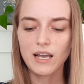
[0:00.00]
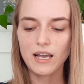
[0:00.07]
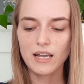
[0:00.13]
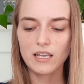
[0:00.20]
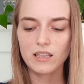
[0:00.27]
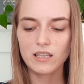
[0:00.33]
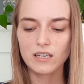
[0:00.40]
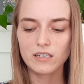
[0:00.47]

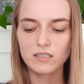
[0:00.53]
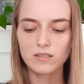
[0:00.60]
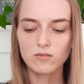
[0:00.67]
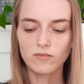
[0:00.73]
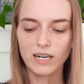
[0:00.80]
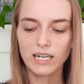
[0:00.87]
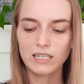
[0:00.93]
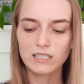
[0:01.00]
Atheist
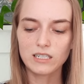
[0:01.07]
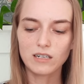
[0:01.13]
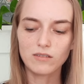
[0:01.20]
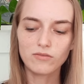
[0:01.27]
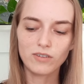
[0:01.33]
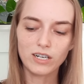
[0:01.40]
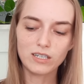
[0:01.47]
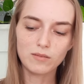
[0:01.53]
rant
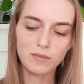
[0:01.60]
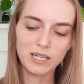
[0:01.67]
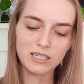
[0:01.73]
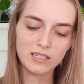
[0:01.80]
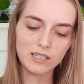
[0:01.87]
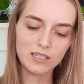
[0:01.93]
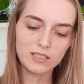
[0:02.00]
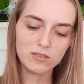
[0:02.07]
and
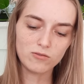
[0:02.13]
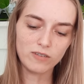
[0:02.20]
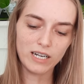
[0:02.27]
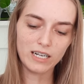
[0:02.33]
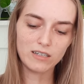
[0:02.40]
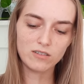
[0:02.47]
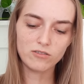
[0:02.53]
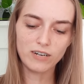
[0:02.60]
fundamentalist rant